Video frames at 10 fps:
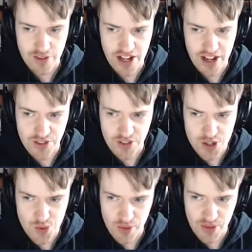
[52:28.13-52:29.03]
think after
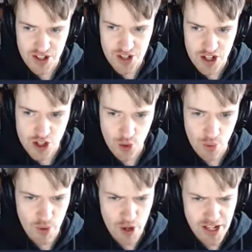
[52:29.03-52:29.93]
this one I'm going to take a
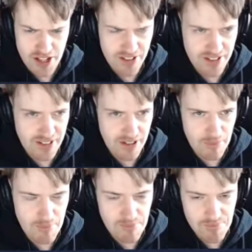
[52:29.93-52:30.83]
short break and
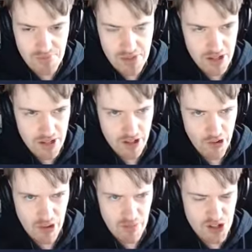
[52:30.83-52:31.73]
um,
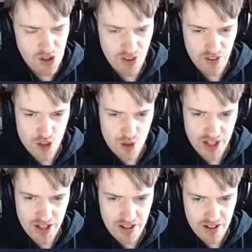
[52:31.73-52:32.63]
go get myself another
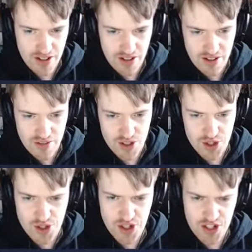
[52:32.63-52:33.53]
drink. Right,
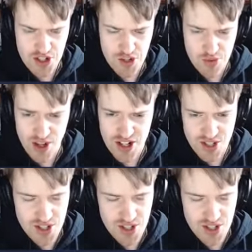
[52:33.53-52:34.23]
so Sydney says right.